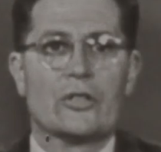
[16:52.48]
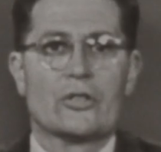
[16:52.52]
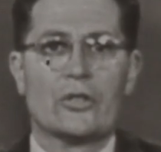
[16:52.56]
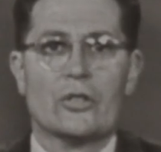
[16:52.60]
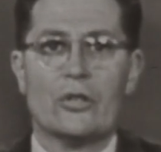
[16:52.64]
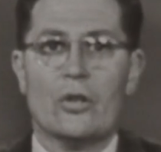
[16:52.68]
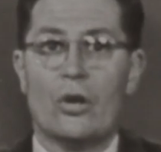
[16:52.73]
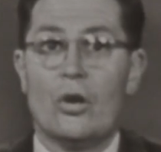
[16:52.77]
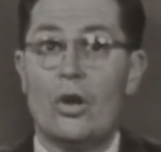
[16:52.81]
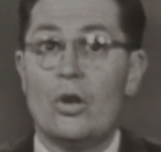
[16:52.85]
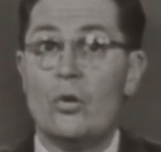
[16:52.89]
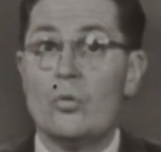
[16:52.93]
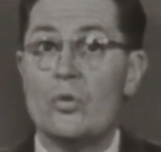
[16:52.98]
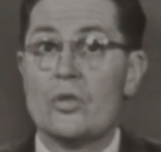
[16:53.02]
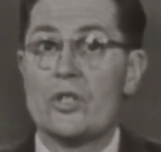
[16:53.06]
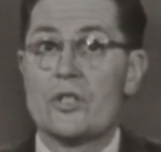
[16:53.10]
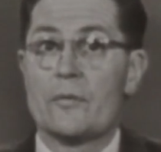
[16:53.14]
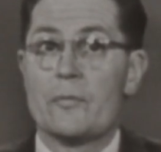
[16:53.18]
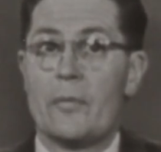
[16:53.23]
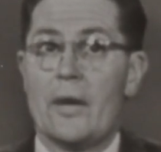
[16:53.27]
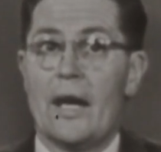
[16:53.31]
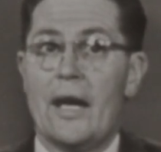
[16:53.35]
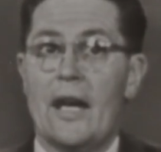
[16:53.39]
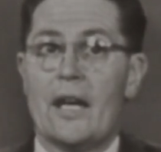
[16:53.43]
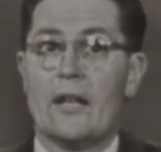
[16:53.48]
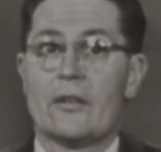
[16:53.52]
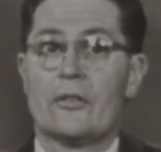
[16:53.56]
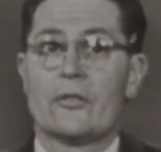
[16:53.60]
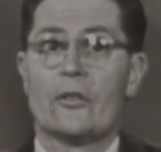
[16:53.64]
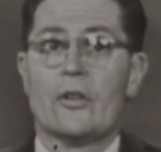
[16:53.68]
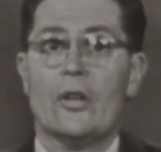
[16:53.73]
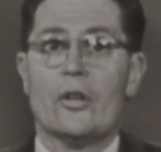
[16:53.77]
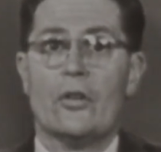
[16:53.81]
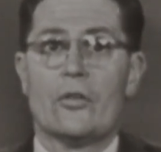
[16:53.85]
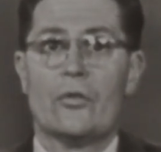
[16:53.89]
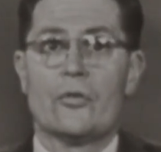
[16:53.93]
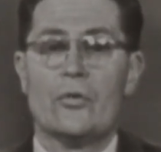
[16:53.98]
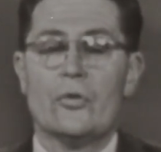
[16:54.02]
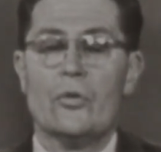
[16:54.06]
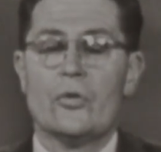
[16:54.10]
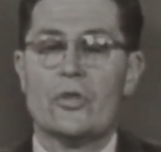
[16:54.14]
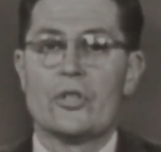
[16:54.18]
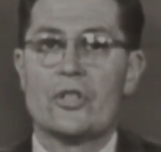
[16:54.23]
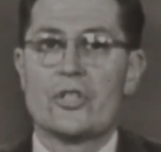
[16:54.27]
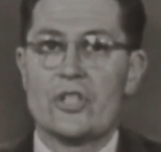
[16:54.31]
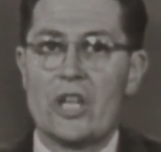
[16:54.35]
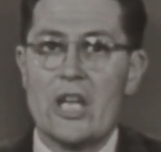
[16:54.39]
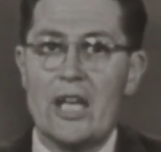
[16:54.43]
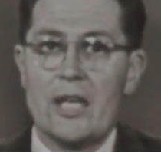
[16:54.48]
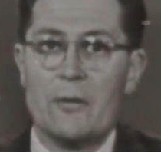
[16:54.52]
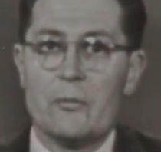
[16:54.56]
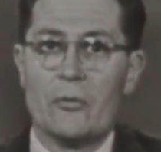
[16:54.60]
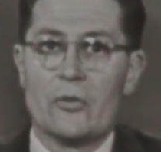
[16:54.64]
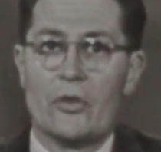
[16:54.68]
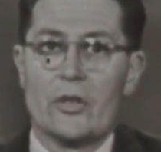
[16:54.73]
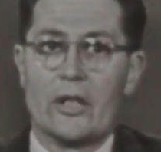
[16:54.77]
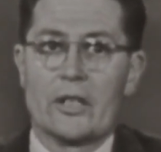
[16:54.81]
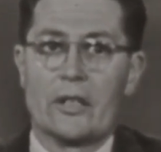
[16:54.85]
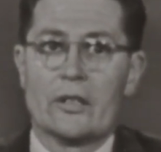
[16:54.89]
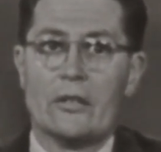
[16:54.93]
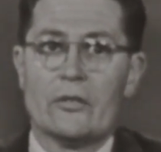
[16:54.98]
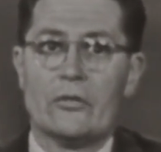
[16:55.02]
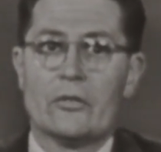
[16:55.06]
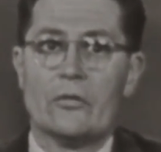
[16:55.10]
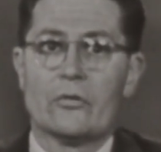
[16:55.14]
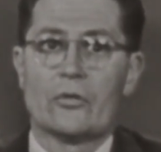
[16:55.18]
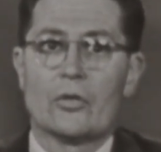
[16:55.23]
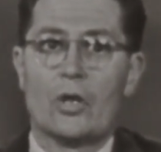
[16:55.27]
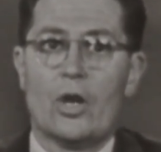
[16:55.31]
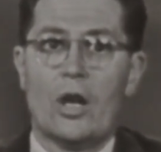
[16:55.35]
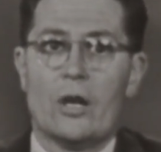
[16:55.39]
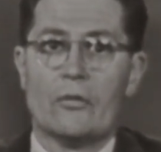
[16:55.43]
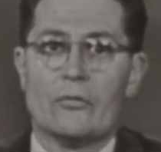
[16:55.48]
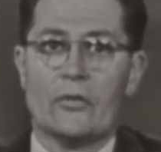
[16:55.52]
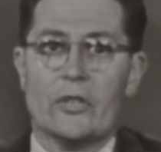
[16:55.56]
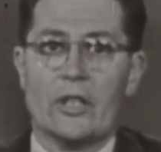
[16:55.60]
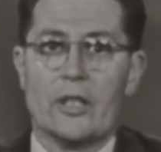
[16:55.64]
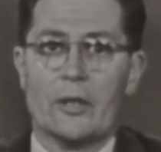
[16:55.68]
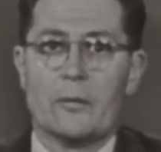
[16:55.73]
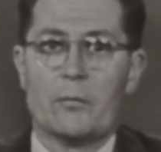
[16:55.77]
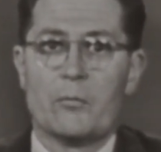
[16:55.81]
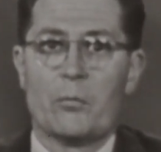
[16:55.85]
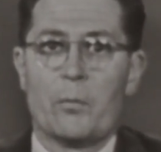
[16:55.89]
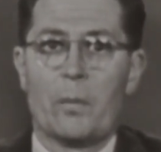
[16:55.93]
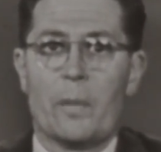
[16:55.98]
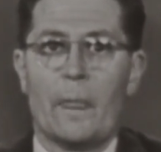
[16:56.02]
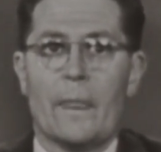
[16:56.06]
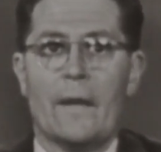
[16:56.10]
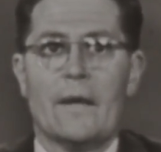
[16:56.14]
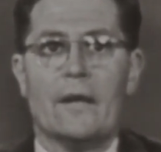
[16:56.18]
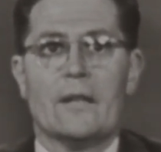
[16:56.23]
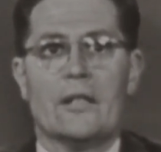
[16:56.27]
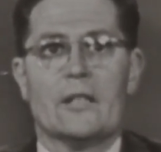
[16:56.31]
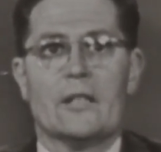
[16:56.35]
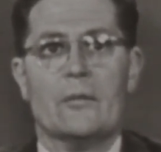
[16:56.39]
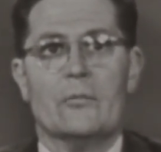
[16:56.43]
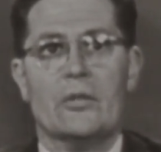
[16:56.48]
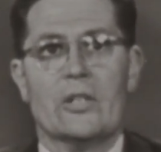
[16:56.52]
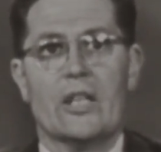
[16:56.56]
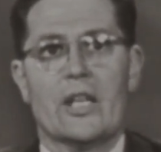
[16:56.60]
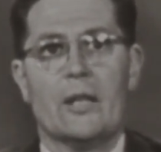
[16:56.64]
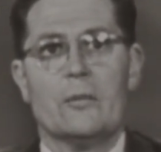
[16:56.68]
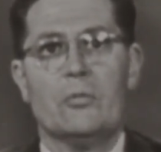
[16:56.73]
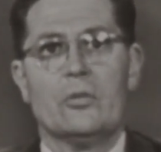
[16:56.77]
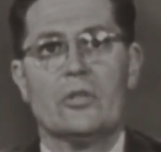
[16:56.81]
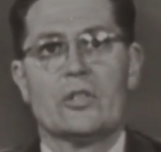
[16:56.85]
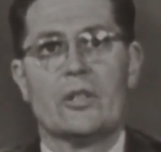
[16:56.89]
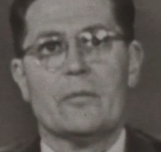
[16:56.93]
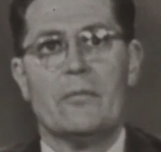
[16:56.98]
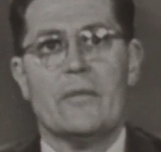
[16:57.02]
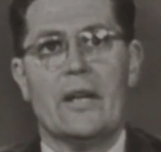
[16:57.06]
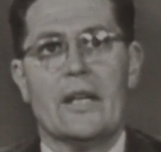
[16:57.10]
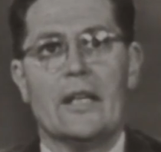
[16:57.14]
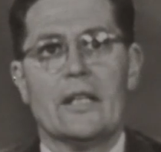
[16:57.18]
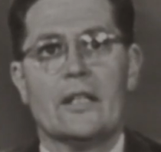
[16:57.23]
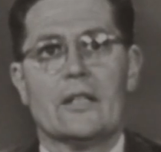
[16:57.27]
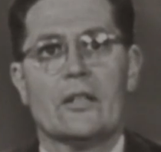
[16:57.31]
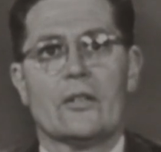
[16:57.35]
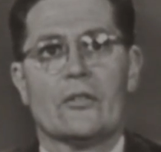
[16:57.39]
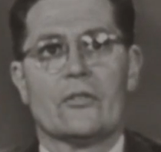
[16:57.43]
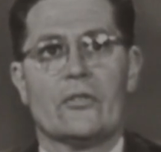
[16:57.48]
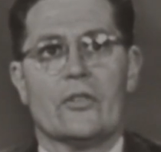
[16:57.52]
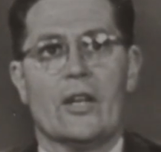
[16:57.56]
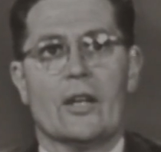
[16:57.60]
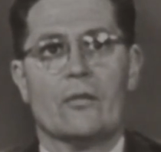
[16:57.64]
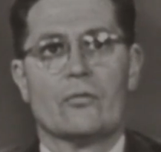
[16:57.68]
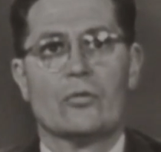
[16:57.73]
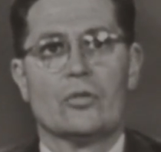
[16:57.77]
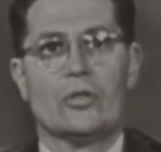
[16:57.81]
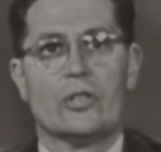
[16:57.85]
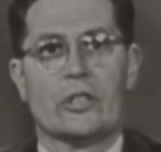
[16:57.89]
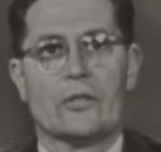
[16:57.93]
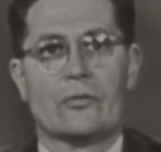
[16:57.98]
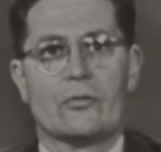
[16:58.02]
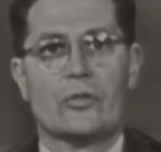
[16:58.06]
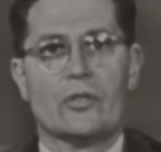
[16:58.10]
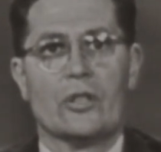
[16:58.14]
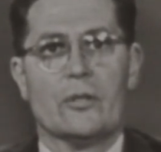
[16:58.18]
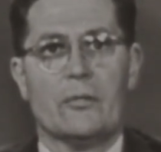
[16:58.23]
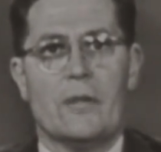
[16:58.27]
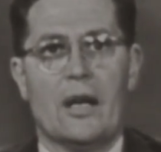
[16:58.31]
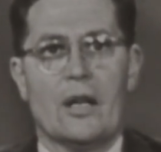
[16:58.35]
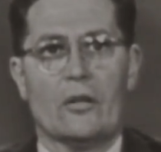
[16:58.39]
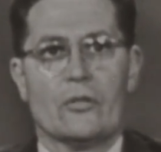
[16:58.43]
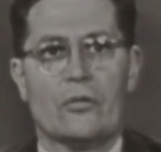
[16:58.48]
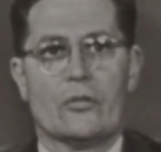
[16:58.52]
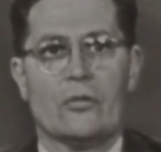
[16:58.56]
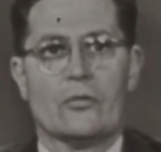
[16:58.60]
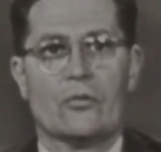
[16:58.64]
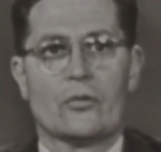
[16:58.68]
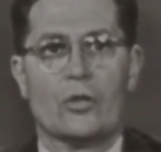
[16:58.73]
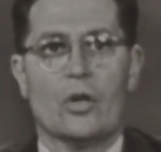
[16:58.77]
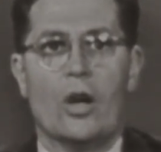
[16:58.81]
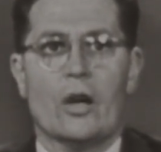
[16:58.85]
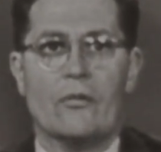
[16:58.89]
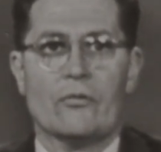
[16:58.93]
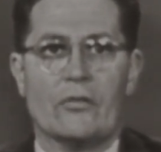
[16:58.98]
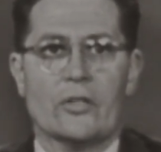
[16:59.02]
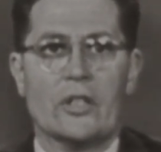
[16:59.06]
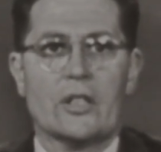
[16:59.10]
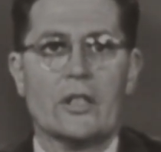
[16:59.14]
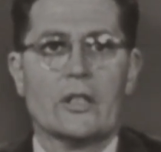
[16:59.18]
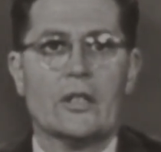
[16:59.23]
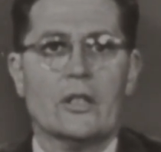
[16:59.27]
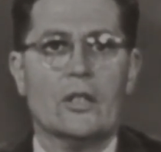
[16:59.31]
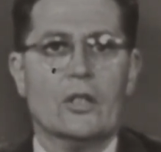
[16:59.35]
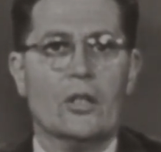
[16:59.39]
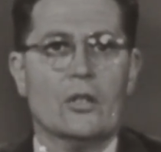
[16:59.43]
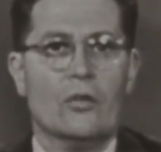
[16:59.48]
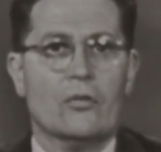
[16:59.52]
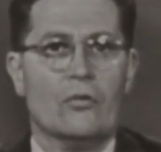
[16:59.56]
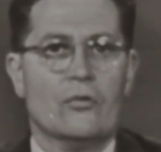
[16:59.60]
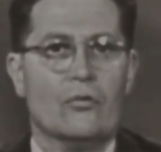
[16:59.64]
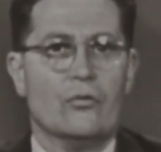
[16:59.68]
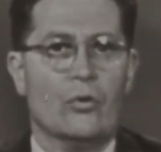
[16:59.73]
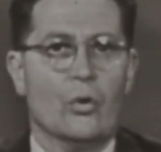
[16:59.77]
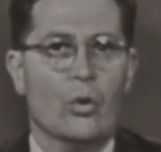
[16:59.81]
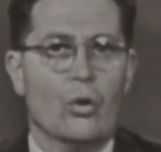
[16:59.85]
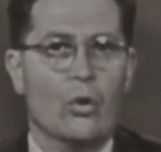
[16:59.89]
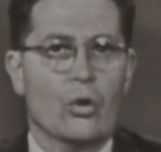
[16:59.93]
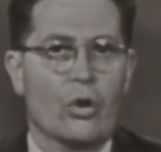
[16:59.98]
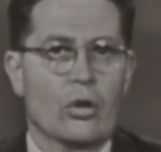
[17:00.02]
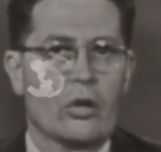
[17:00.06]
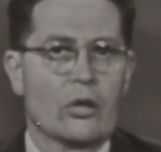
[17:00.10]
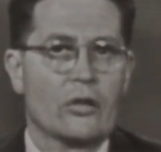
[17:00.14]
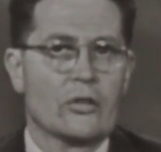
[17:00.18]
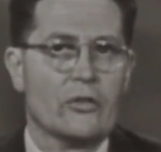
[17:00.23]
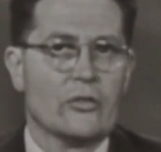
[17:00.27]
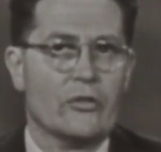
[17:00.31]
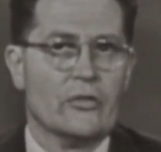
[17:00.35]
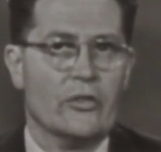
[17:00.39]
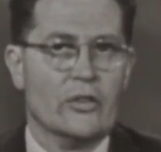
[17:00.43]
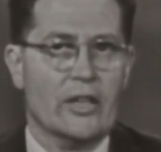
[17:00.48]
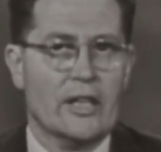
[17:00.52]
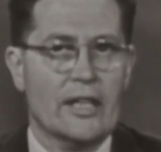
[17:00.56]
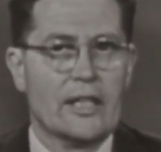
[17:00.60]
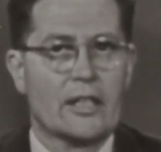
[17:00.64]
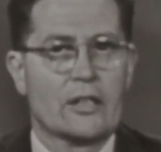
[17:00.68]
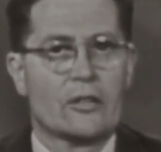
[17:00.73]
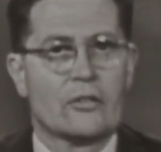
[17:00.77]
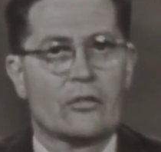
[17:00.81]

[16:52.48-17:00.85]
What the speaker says: should always pass through the same thickness of coffee to be able to make several different amounts of coffee, 4, 6,